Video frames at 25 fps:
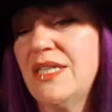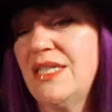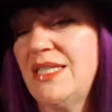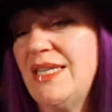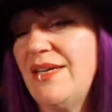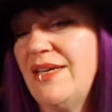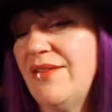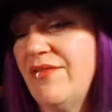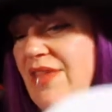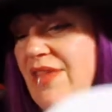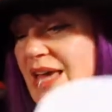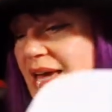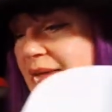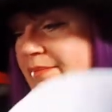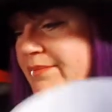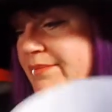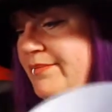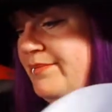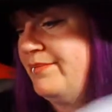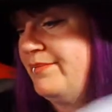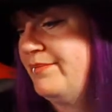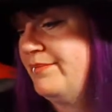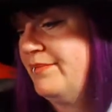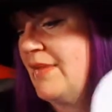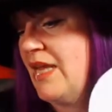see of
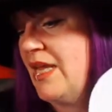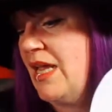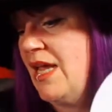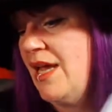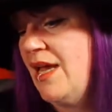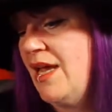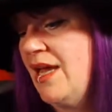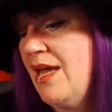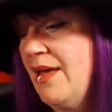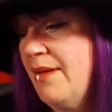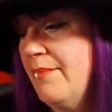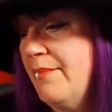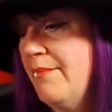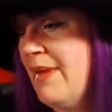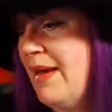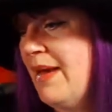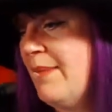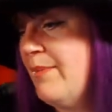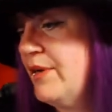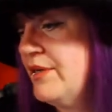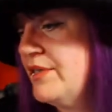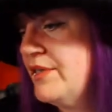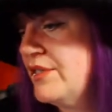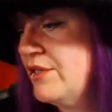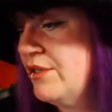that. My
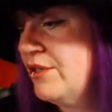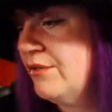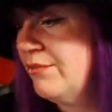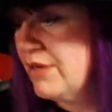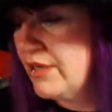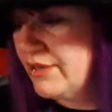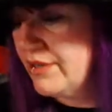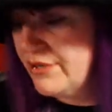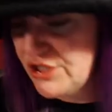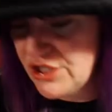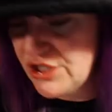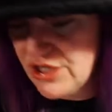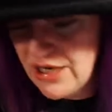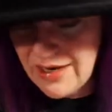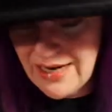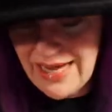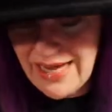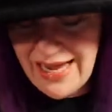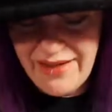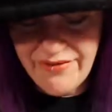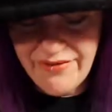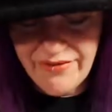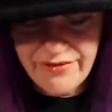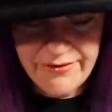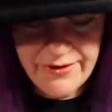personal birth chart, I
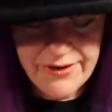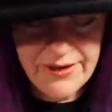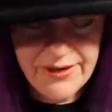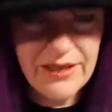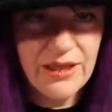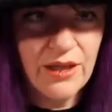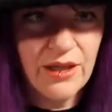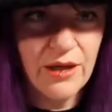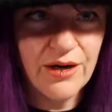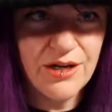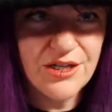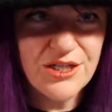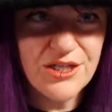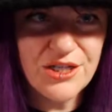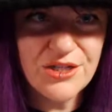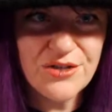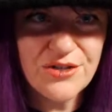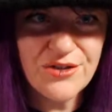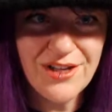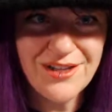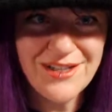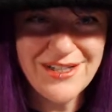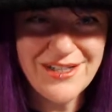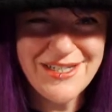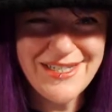have a very large
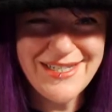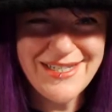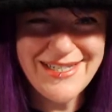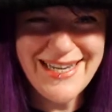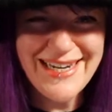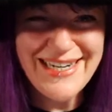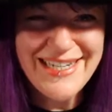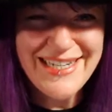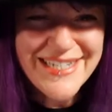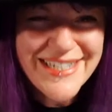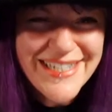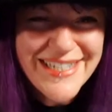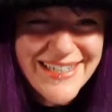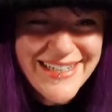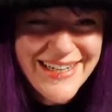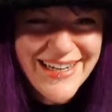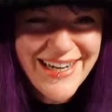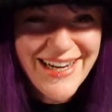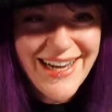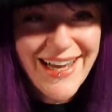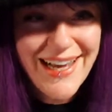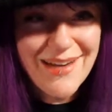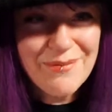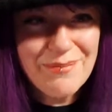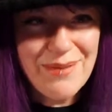astrology section.
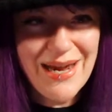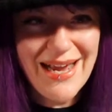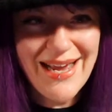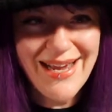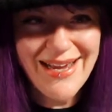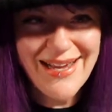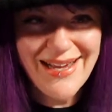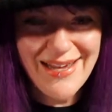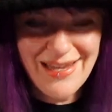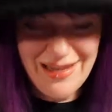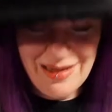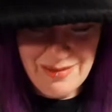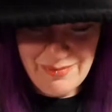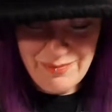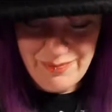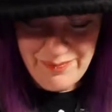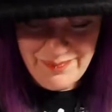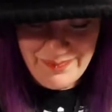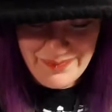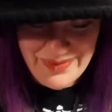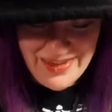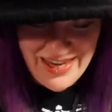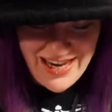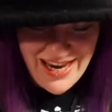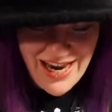My
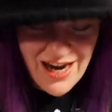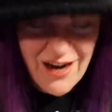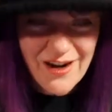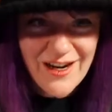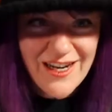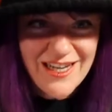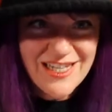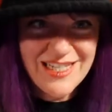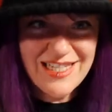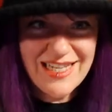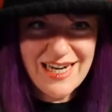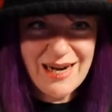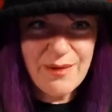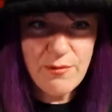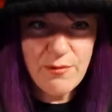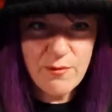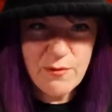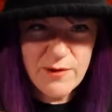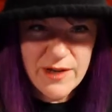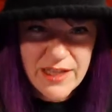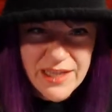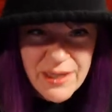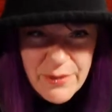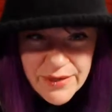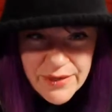areas that I'm
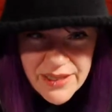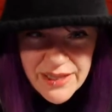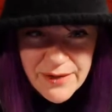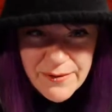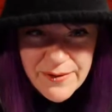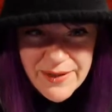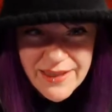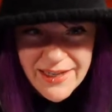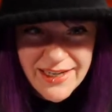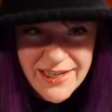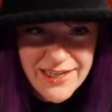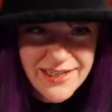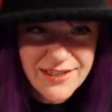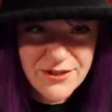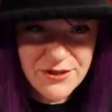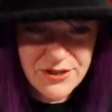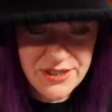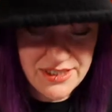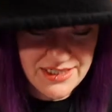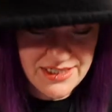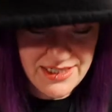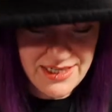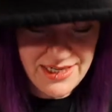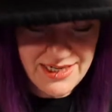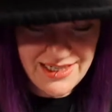really, really, really
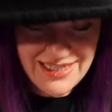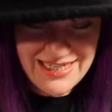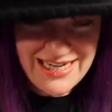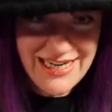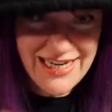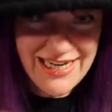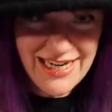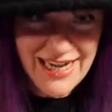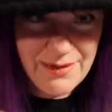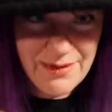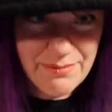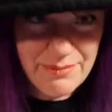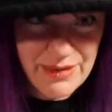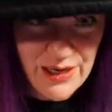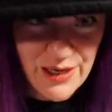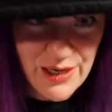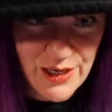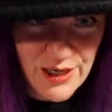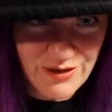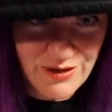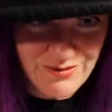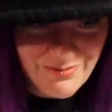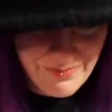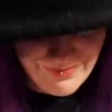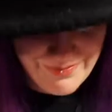interested in tend to get
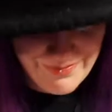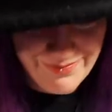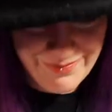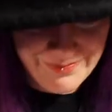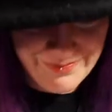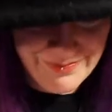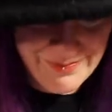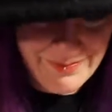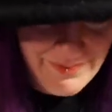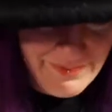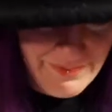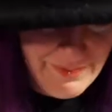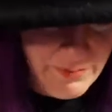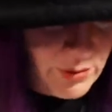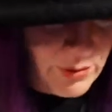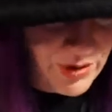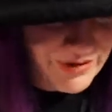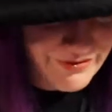bigger and more